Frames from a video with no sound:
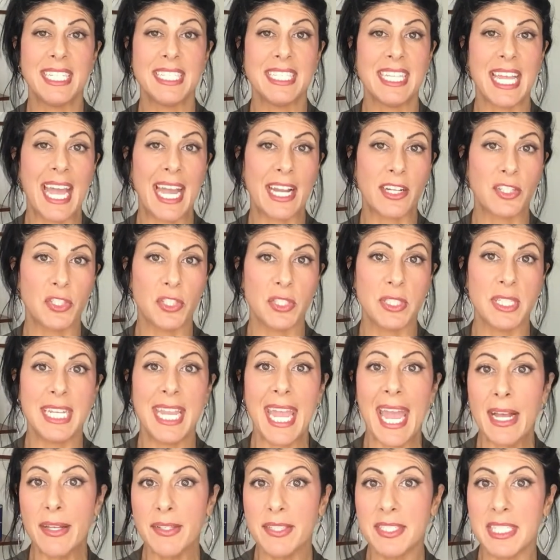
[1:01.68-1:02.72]
is actually
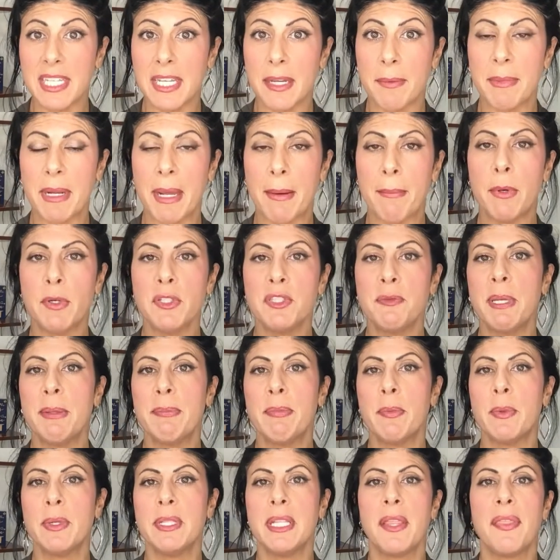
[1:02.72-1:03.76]
calcium. Now most
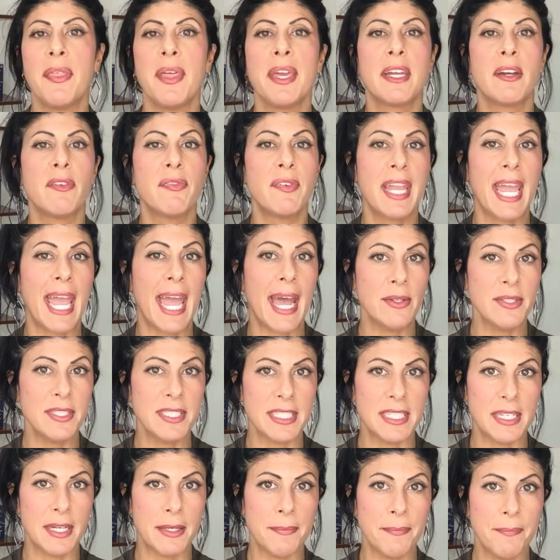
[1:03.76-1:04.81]
people, when they think of
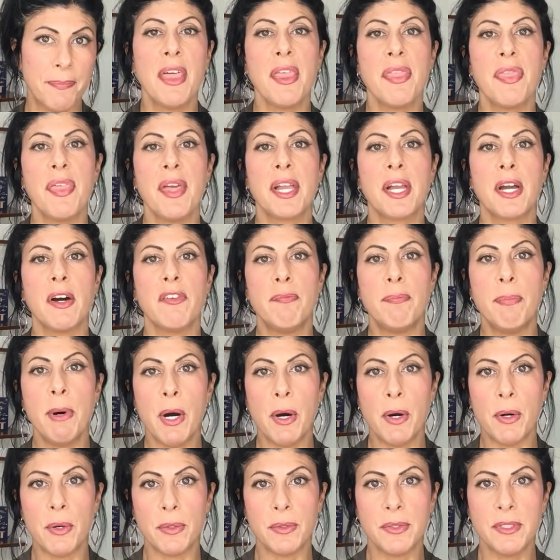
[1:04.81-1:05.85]
calcium, they think of
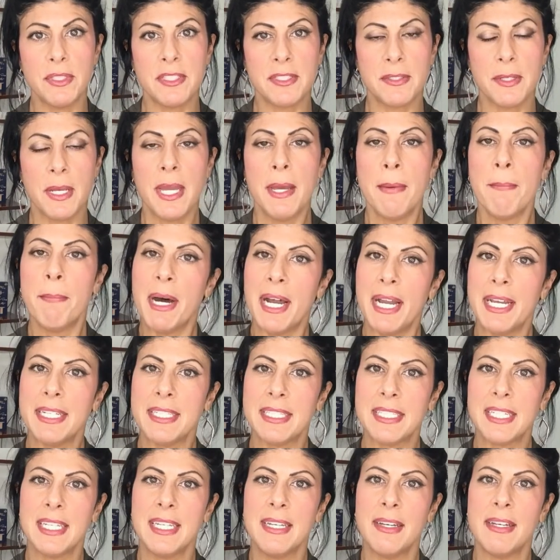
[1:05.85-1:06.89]
bones,
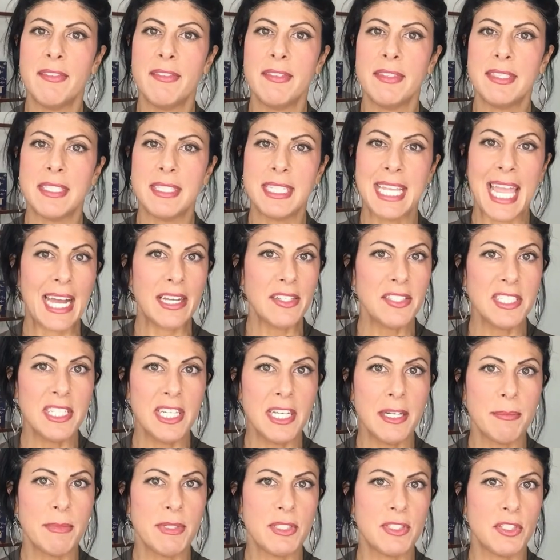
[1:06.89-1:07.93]
but
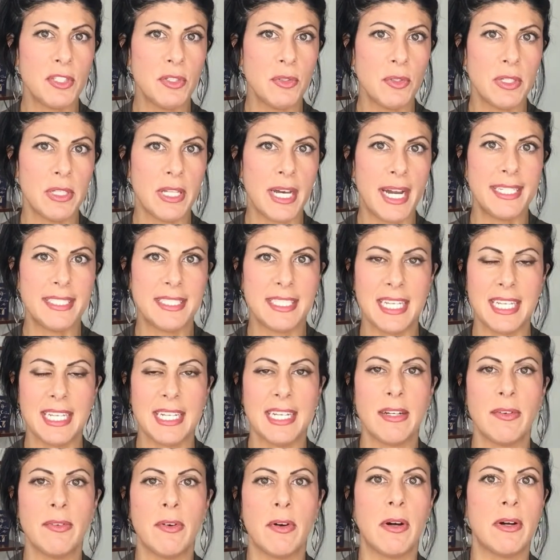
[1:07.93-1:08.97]
calcium is utilized
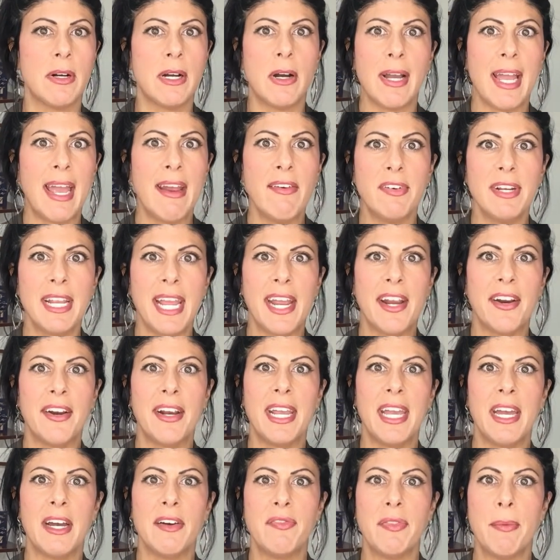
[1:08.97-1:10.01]
in every
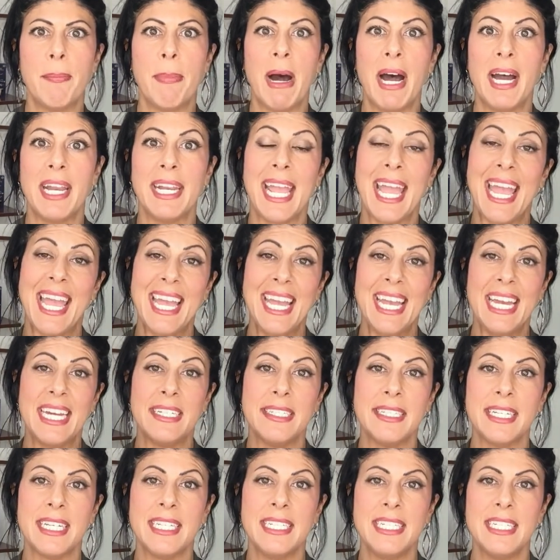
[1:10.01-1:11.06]
area of the body,
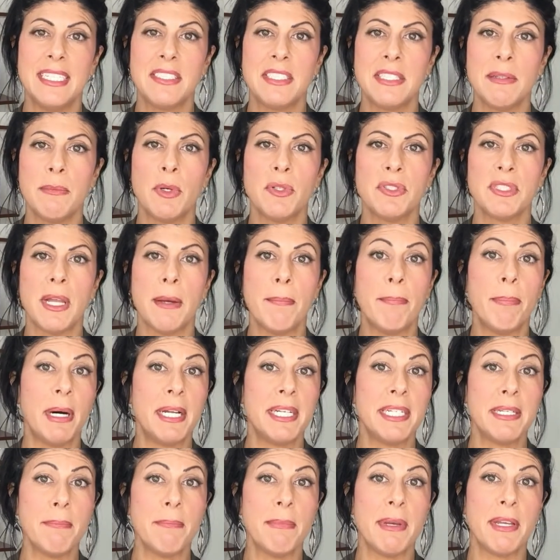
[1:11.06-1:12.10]
and it is the most
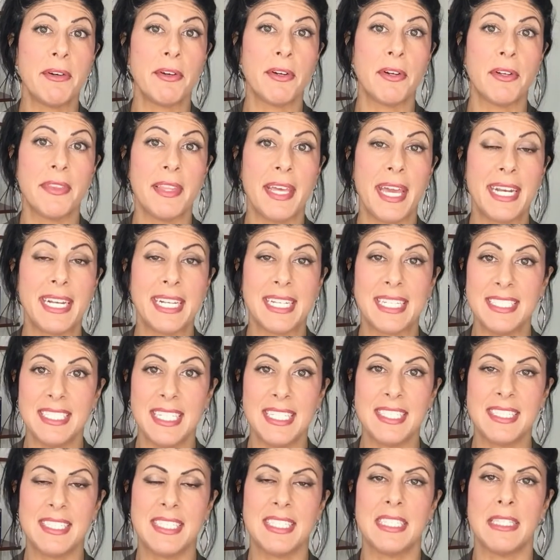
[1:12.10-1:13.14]
abundant mineral that
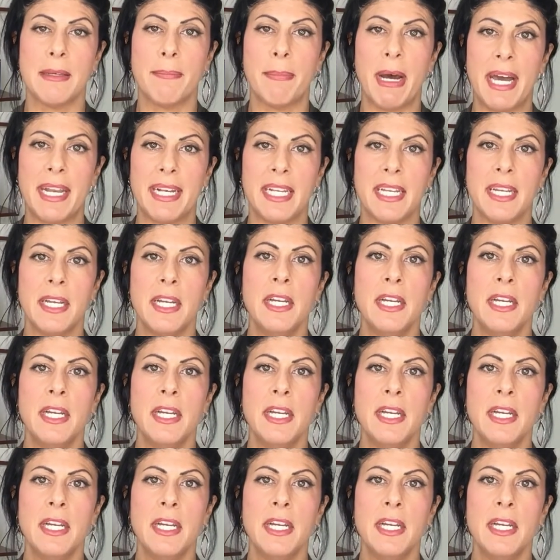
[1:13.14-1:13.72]
exists in the body.